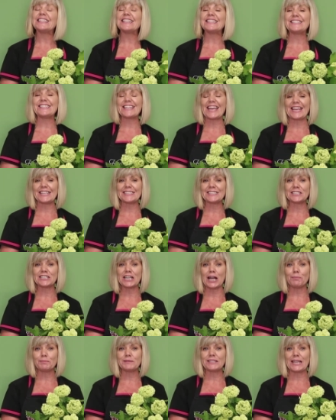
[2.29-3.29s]
today's
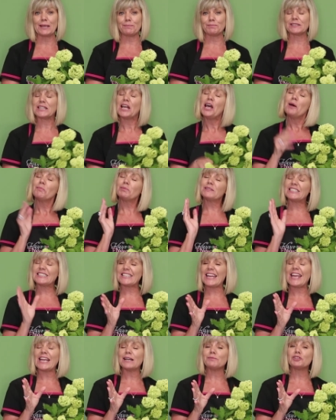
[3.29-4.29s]
top tips. But
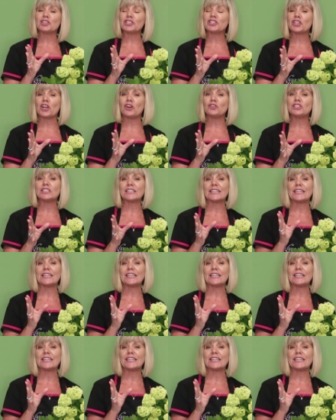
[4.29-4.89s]
today I'm just going